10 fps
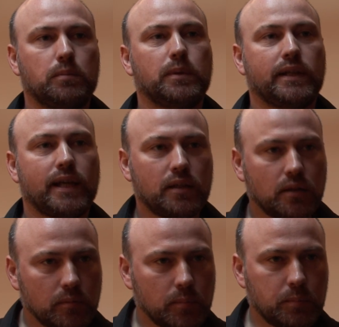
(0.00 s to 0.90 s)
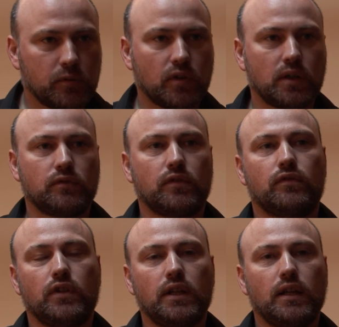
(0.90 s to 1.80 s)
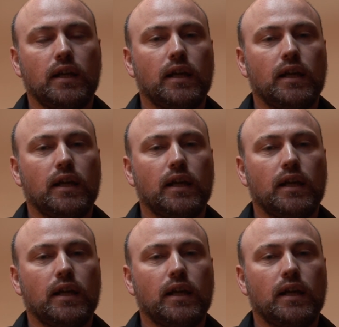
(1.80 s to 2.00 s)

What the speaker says: will be provided for free.